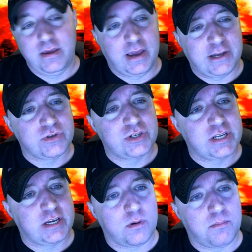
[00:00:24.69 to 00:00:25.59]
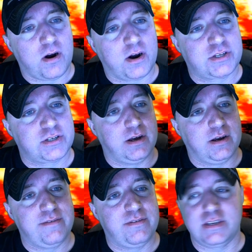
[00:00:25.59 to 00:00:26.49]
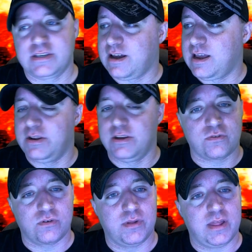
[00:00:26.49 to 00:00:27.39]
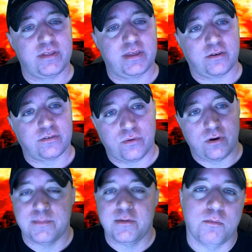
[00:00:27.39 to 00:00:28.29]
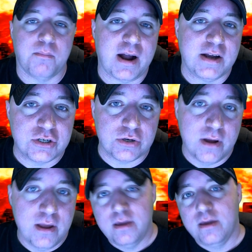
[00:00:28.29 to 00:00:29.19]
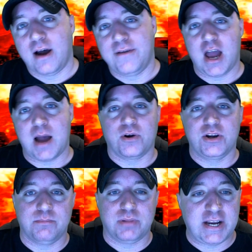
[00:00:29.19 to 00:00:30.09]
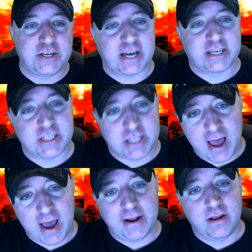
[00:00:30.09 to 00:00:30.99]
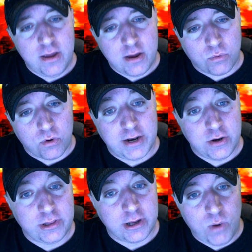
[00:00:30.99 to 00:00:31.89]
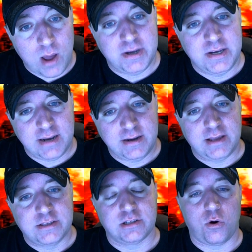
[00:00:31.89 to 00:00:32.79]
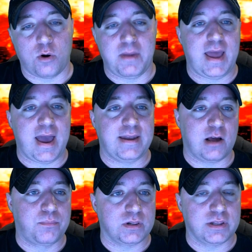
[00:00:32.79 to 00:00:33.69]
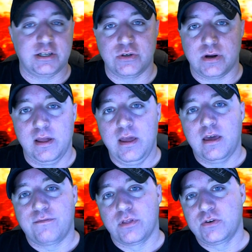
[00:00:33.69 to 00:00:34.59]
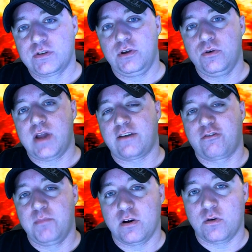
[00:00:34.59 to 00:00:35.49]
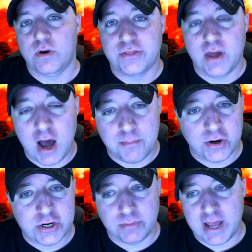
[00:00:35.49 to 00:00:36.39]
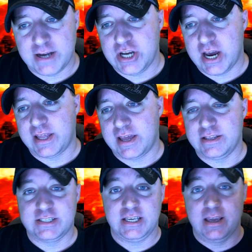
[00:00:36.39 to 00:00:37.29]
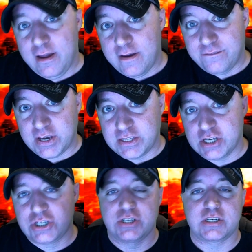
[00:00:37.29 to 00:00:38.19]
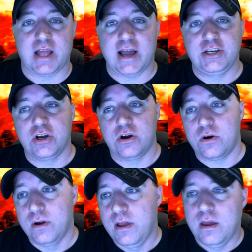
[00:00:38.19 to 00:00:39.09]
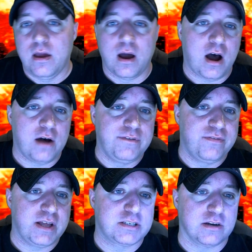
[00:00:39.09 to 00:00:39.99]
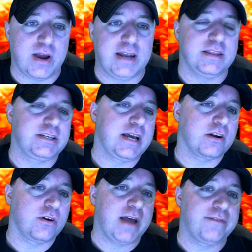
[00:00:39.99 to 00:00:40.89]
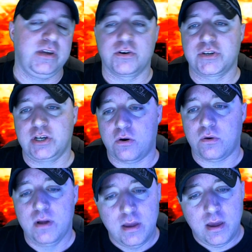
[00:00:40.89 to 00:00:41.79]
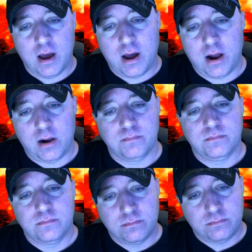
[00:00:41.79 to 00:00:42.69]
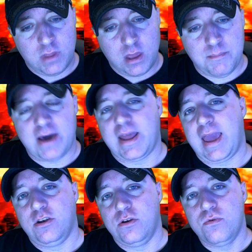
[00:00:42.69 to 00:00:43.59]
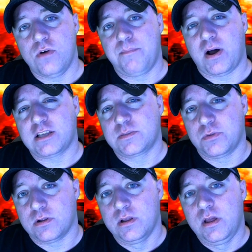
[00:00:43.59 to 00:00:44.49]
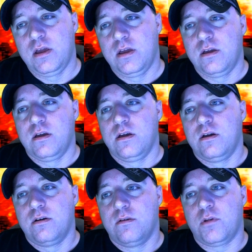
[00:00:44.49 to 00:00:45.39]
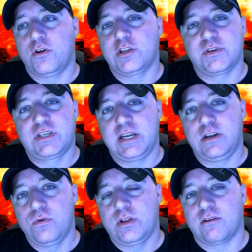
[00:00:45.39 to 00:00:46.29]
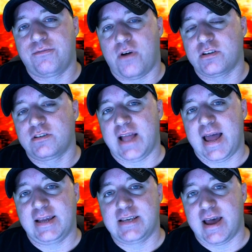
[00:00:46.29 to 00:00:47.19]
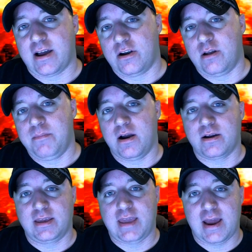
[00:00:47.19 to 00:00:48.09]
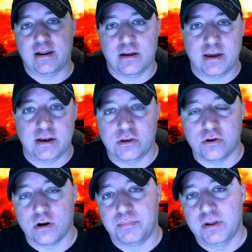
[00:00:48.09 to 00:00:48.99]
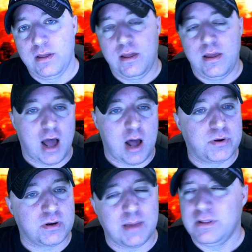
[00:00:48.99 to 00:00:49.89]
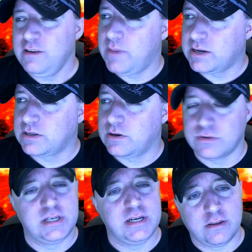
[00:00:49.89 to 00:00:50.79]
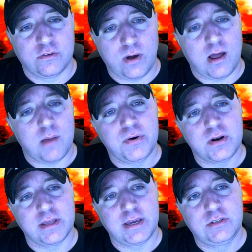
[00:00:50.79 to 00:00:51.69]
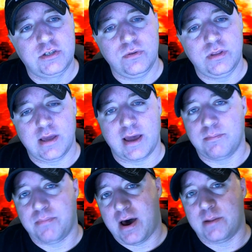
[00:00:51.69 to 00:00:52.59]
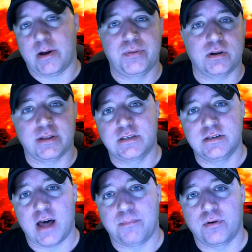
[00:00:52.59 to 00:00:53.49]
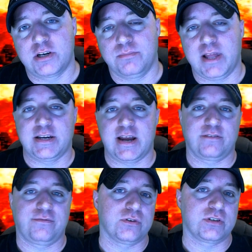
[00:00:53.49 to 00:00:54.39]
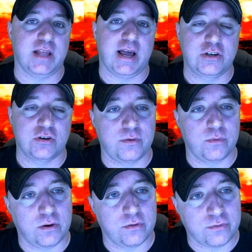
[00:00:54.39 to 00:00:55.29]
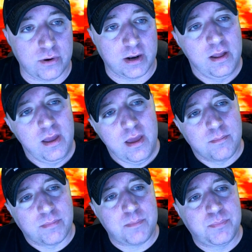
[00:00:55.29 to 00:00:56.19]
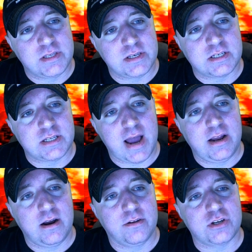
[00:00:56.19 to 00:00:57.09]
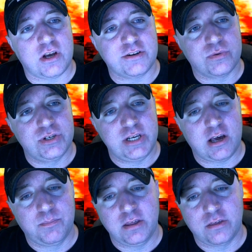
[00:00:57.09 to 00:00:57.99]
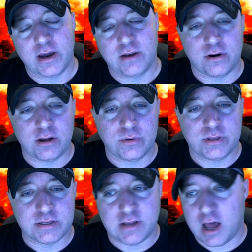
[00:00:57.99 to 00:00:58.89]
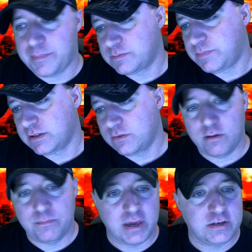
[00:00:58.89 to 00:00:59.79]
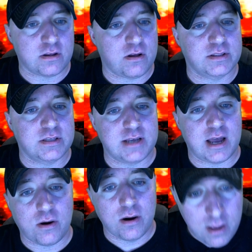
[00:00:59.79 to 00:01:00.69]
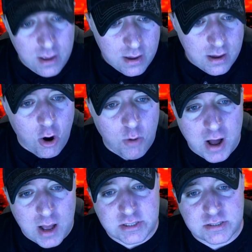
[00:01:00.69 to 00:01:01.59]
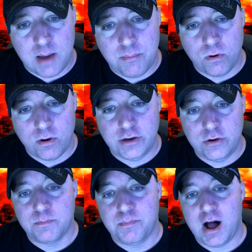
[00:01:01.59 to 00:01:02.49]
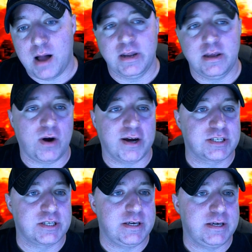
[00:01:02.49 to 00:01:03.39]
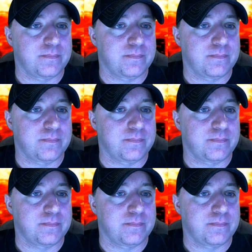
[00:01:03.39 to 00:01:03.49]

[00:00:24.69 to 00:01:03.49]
Interesting remarks, given this time in history with everything else going on. Let me remind you of the Operation Blackjack slide, where a nuclear weapon detonates in Lower Manhattan. I'll put a link to it. For those of you not familiar with Operation Blackjack, that is the fictitious slideshow of events that ran in the Telegraph years ago about a possible multiple-city nuclear false flag attack on America, Canada, and in Europe. I believe Mexico City as well. I'll put a link to the Operation Blackjack, the full slideshow if you want to go through it. But I'll put this slide here. There's also a GLP thread running with this topic. It's about 12 pages long at this hour. Obama's top worry, nuke bomb in NYC.